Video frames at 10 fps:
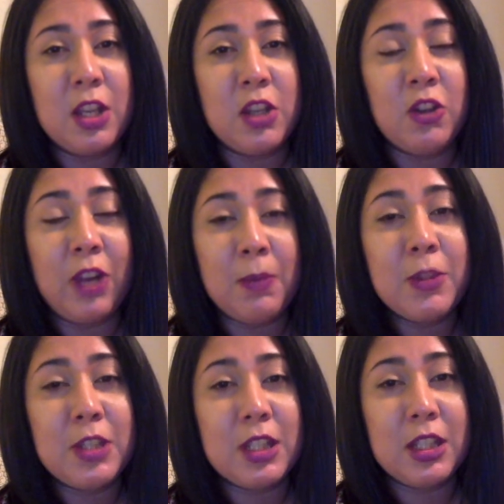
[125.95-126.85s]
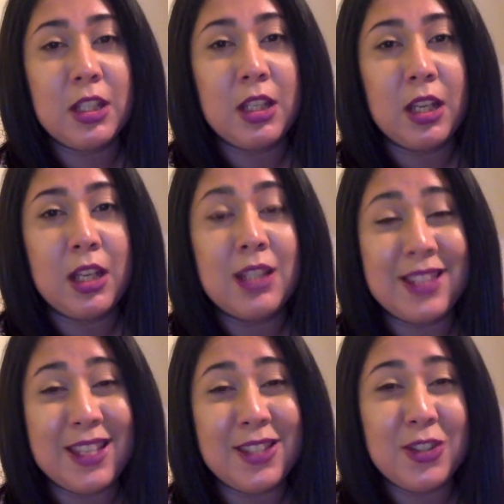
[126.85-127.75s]
you're able to
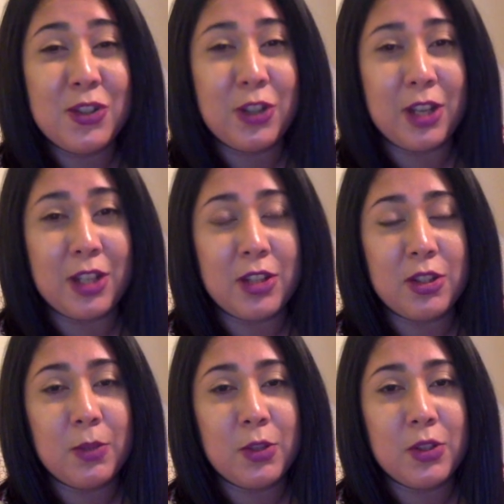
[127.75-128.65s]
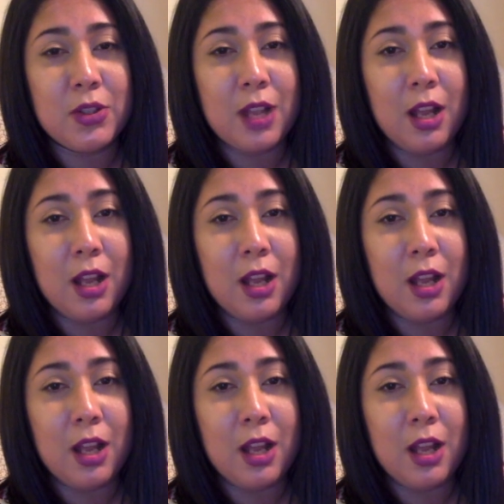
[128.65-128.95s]
assist your customers